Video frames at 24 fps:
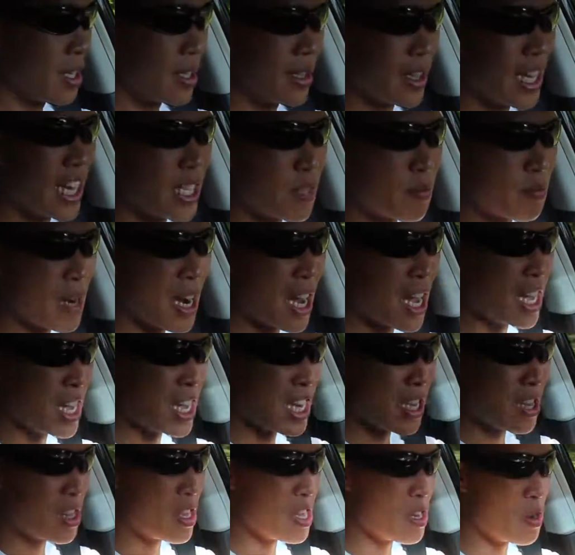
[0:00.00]
that's
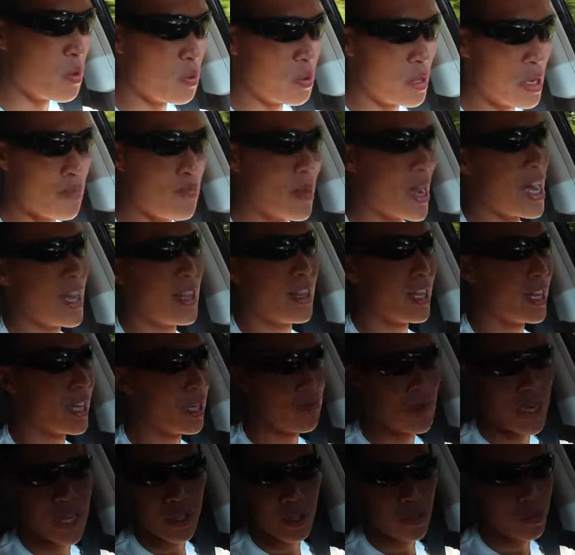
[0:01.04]
probably the only bad thing about